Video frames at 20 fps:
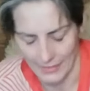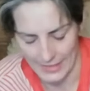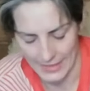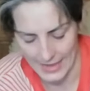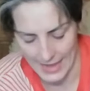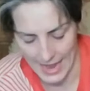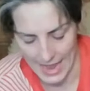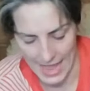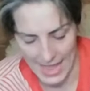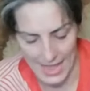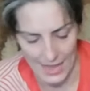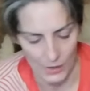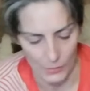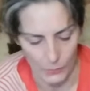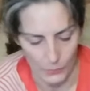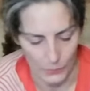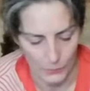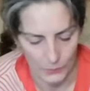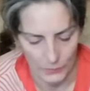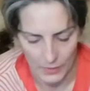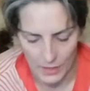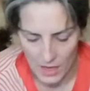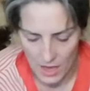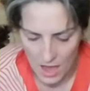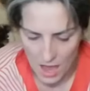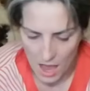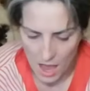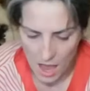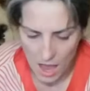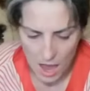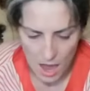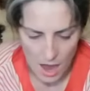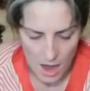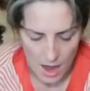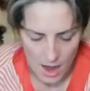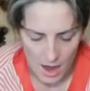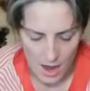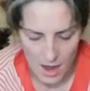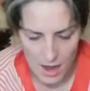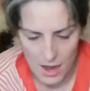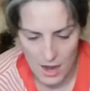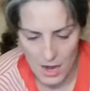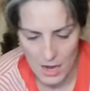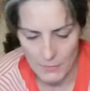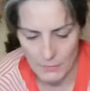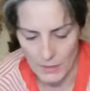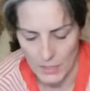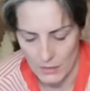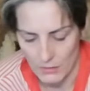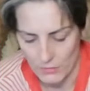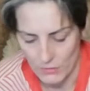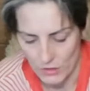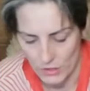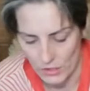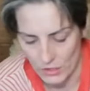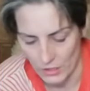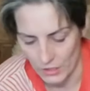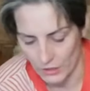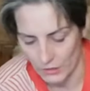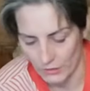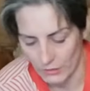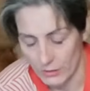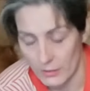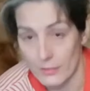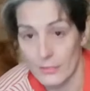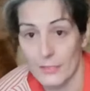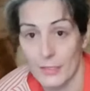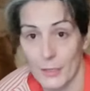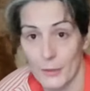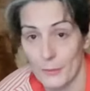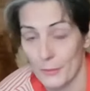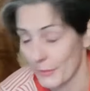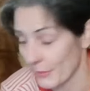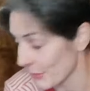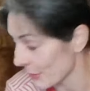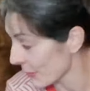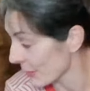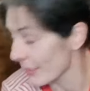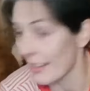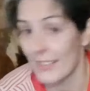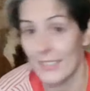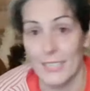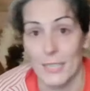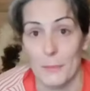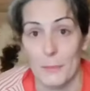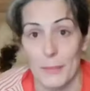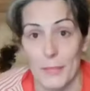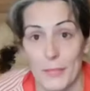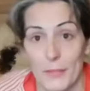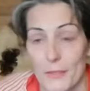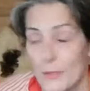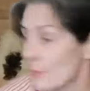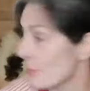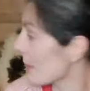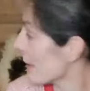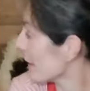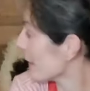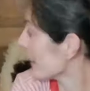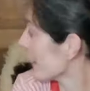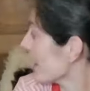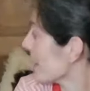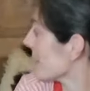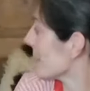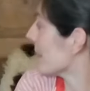Now, I'm going to do, we've got Clyde up here as well now.